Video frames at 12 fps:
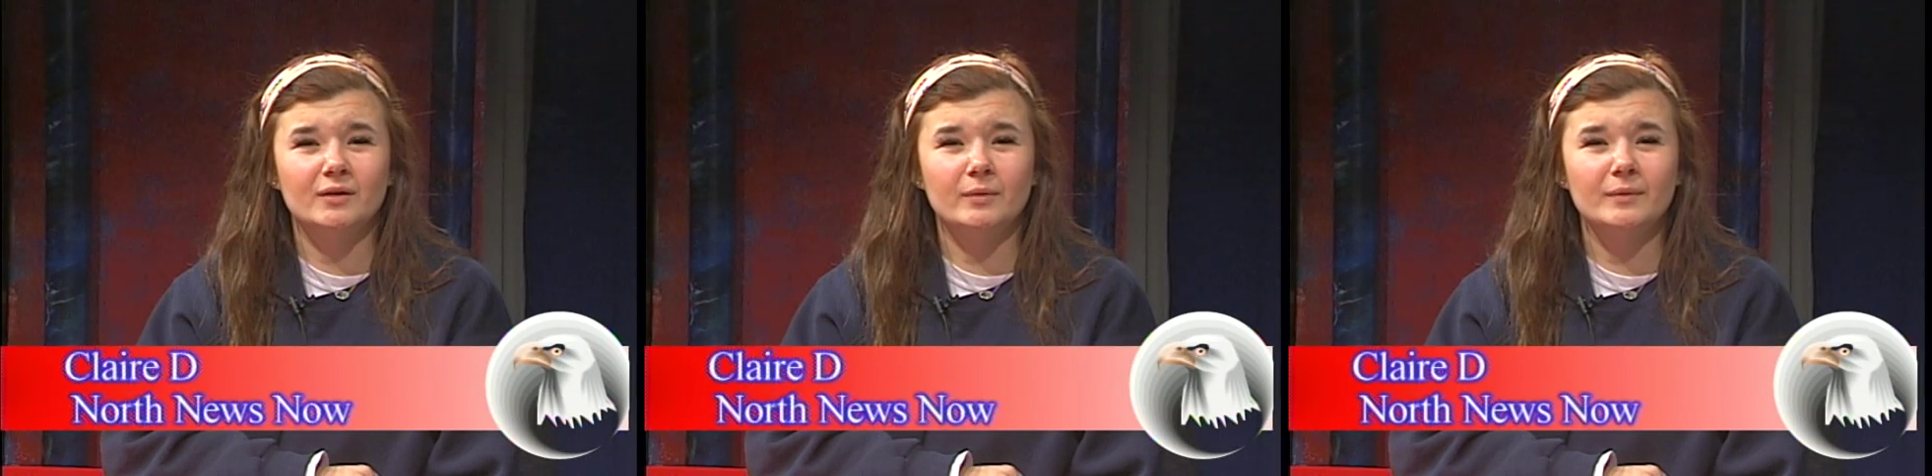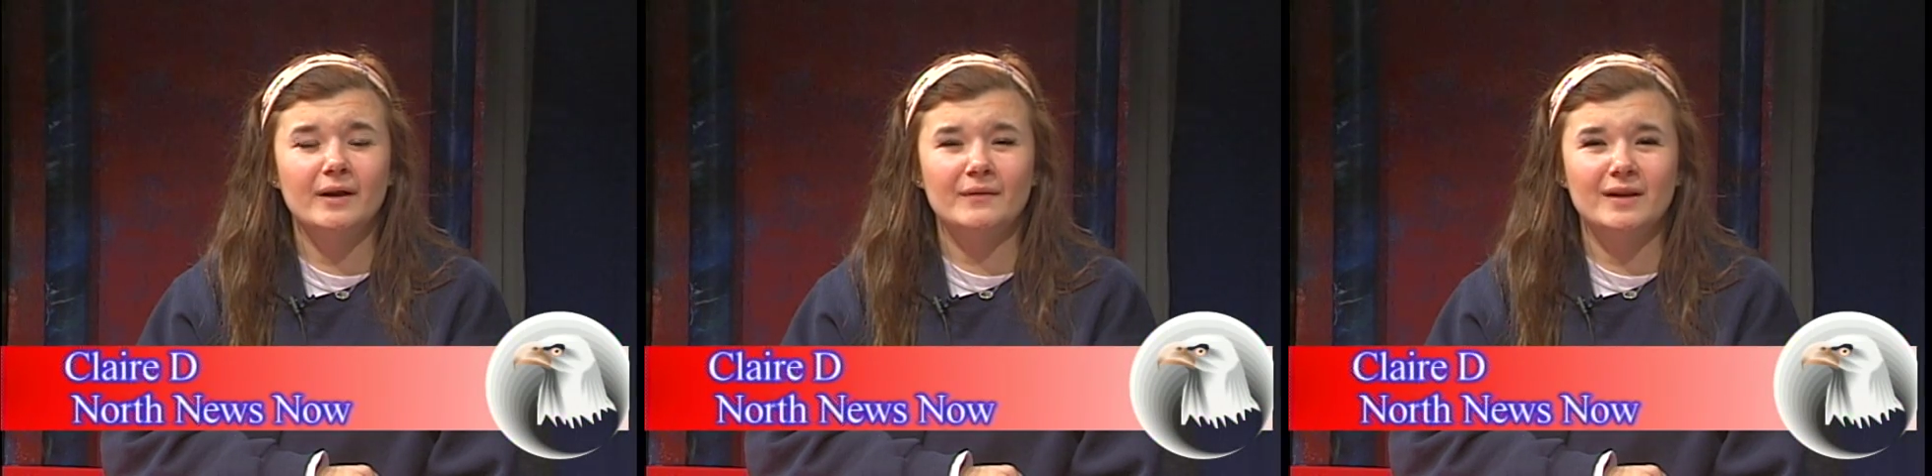we
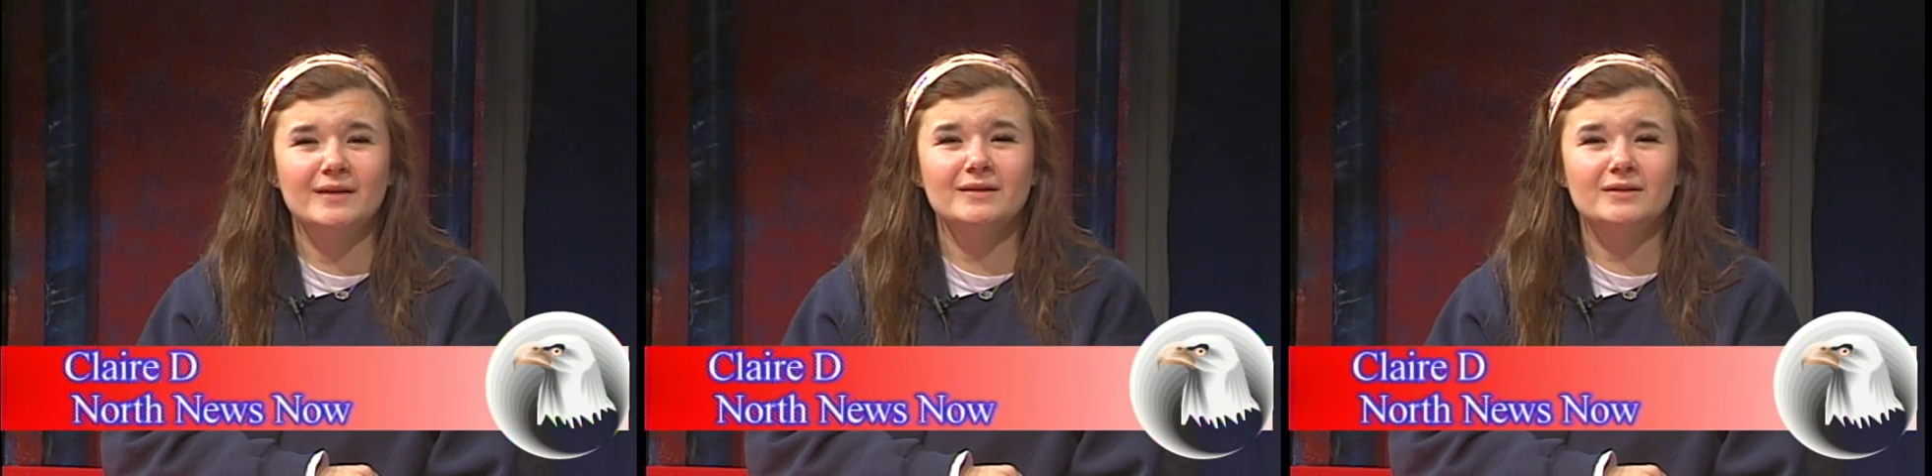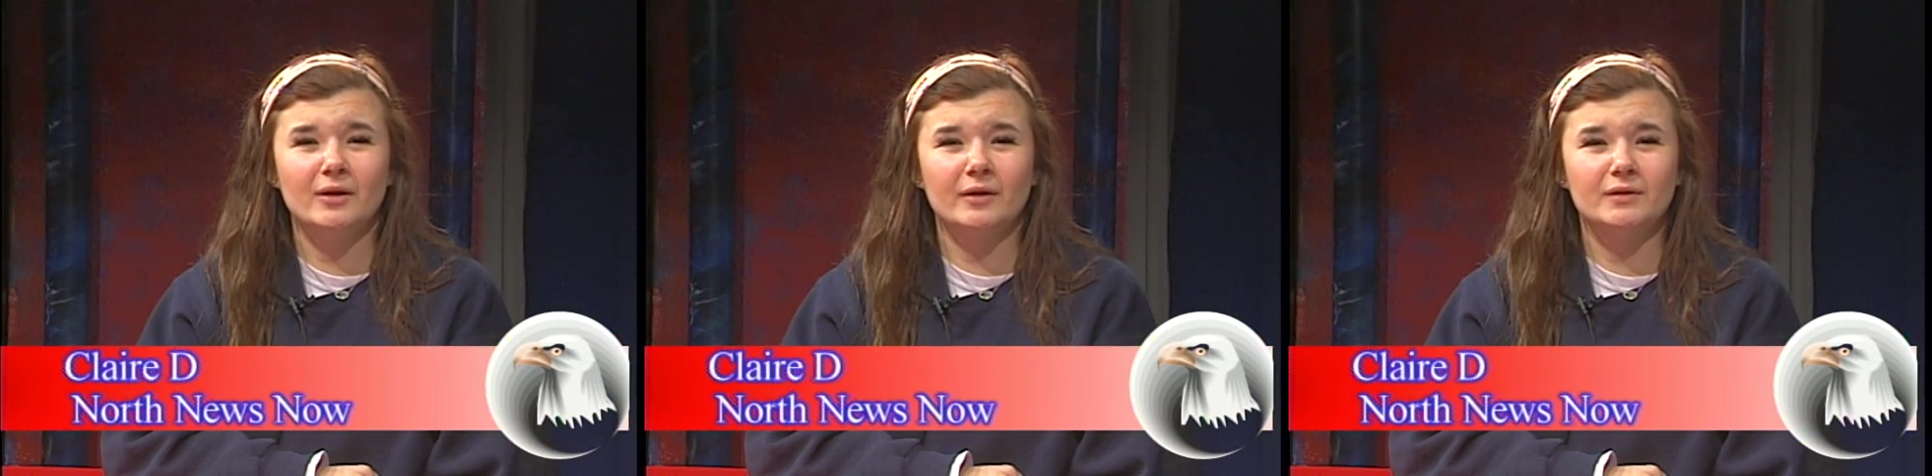will have KC
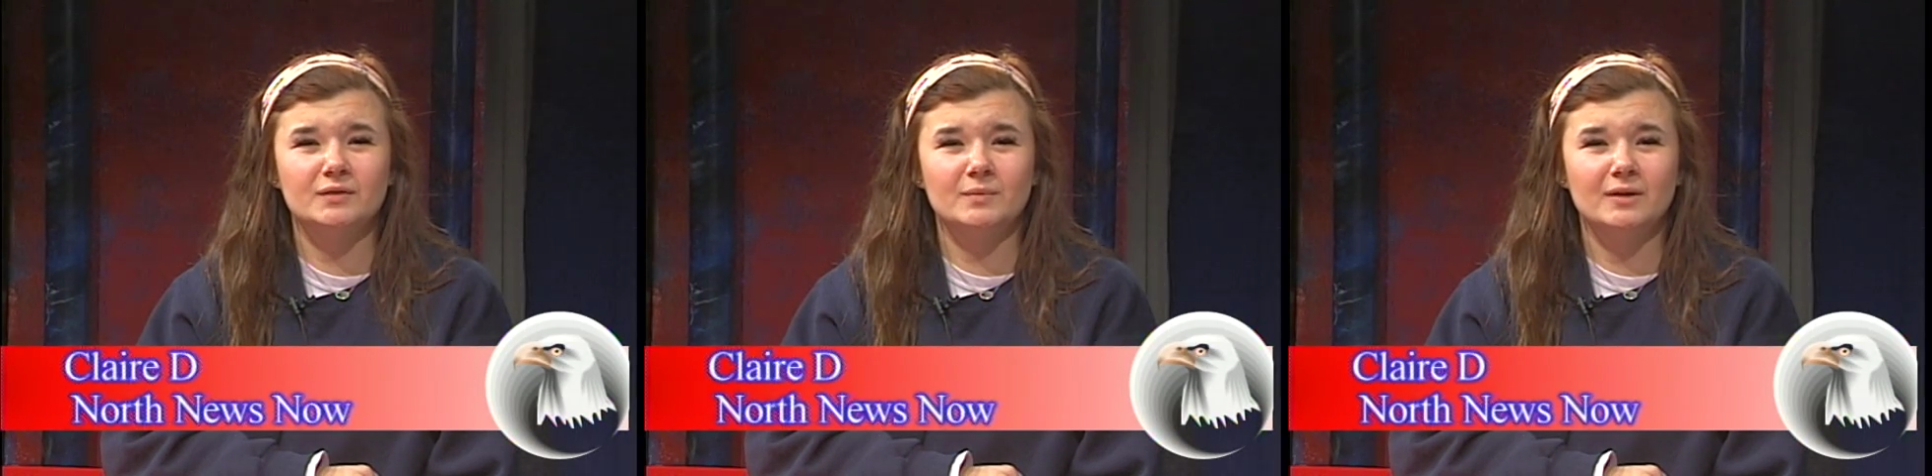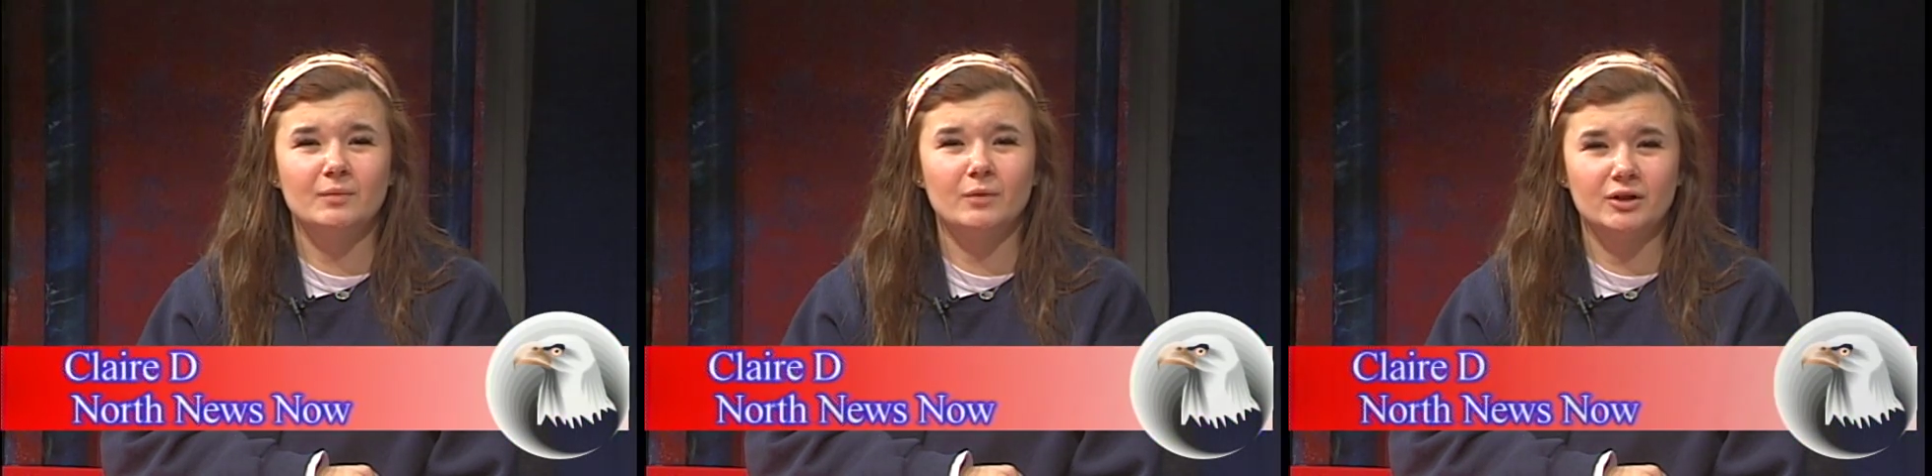Scholars
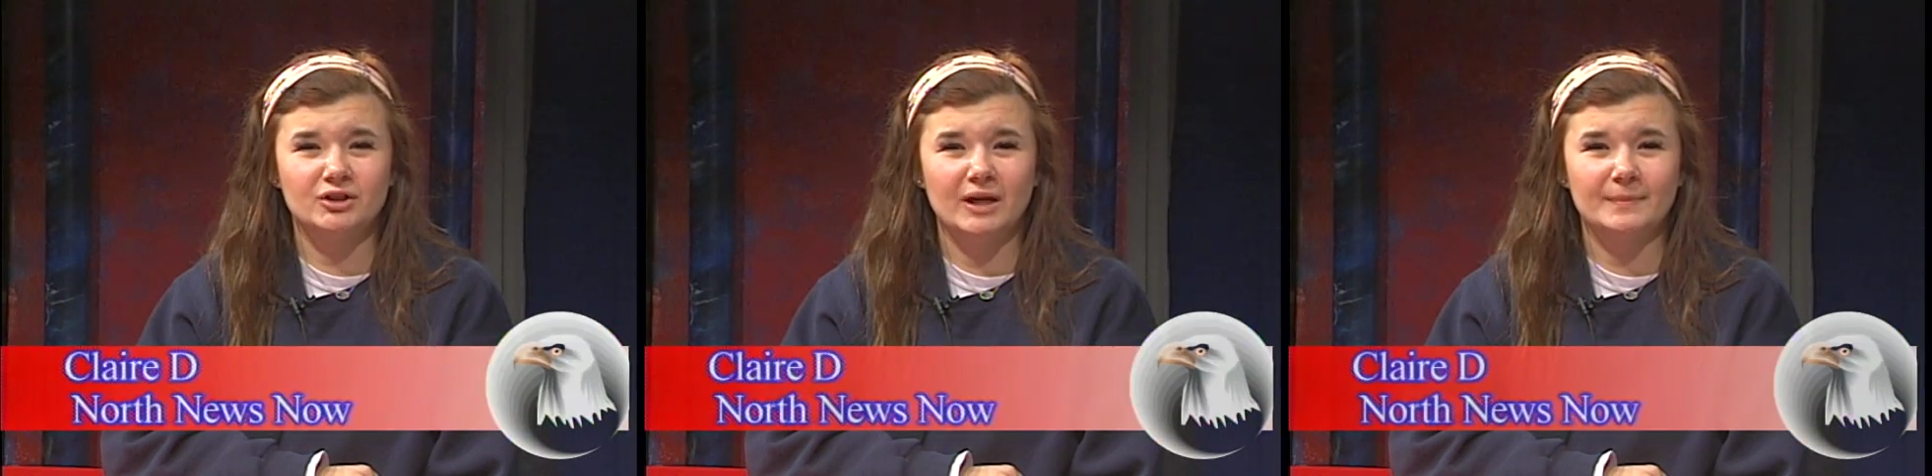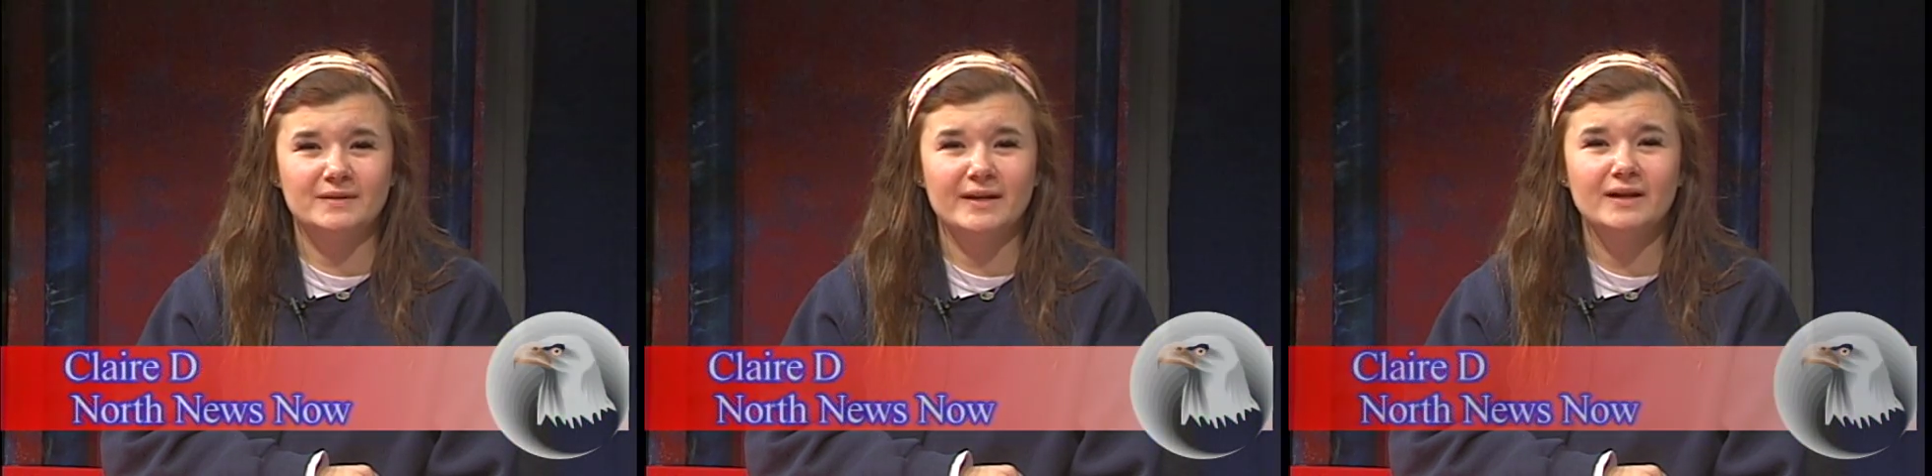Week
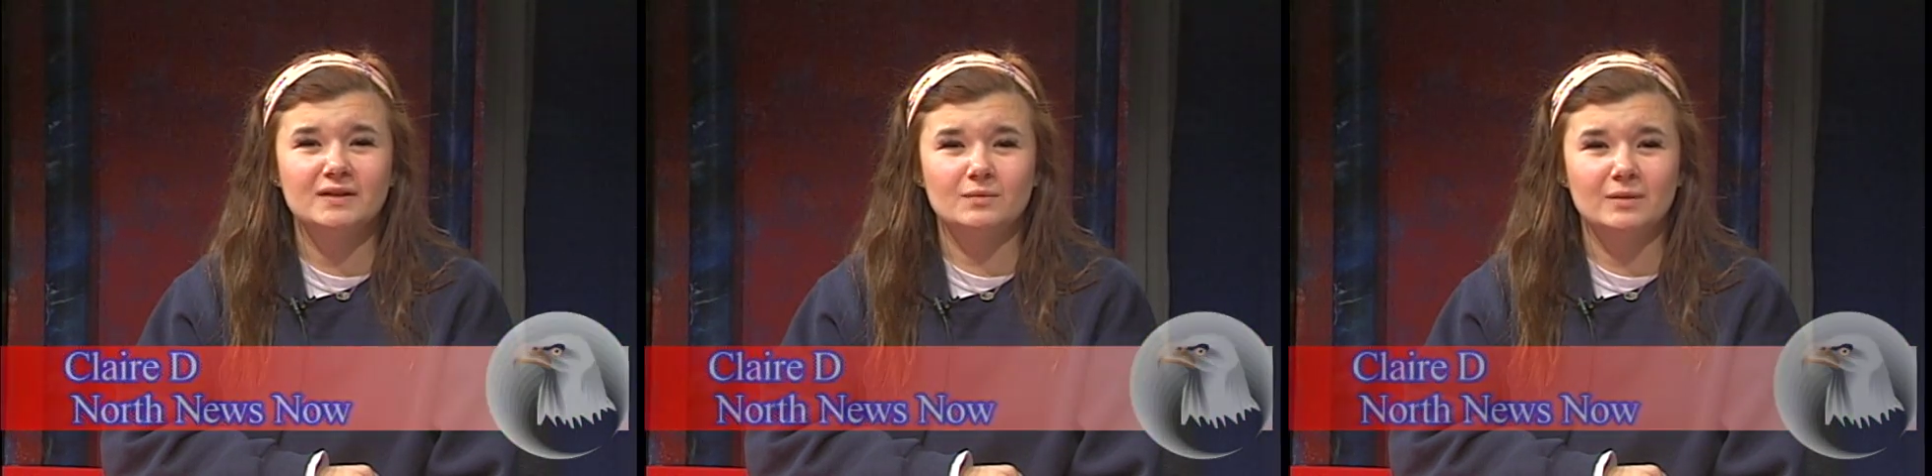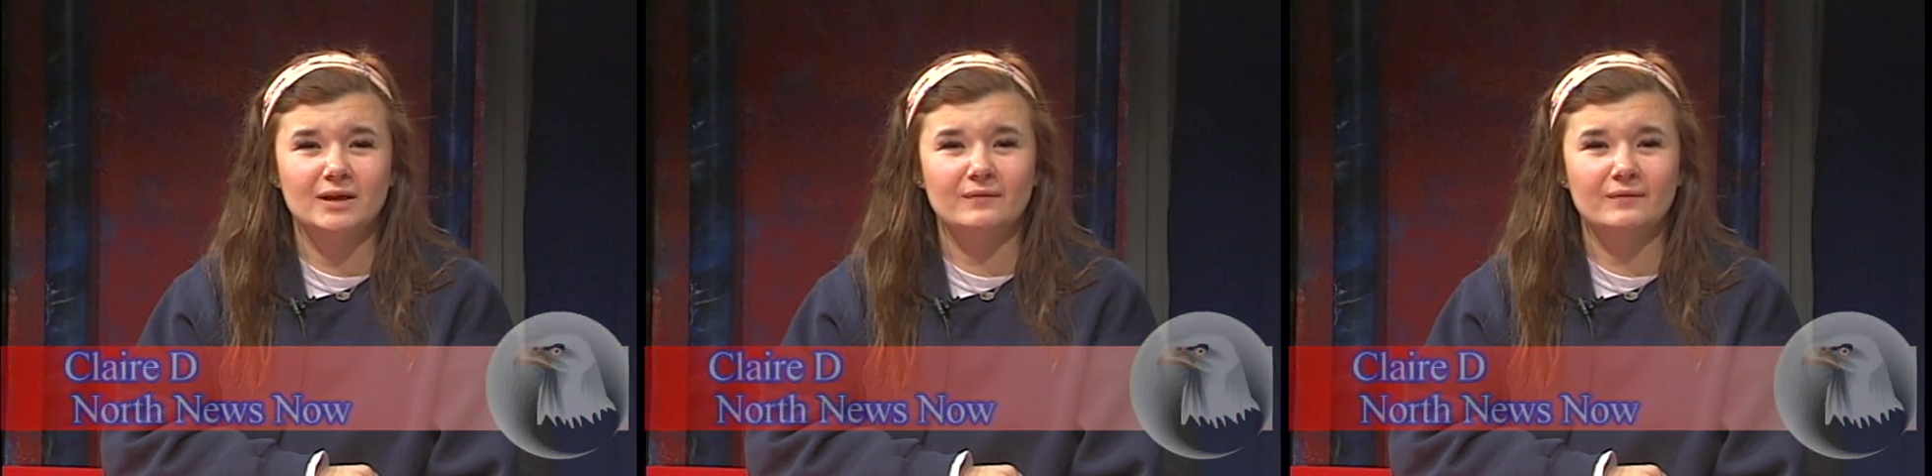workshops next week,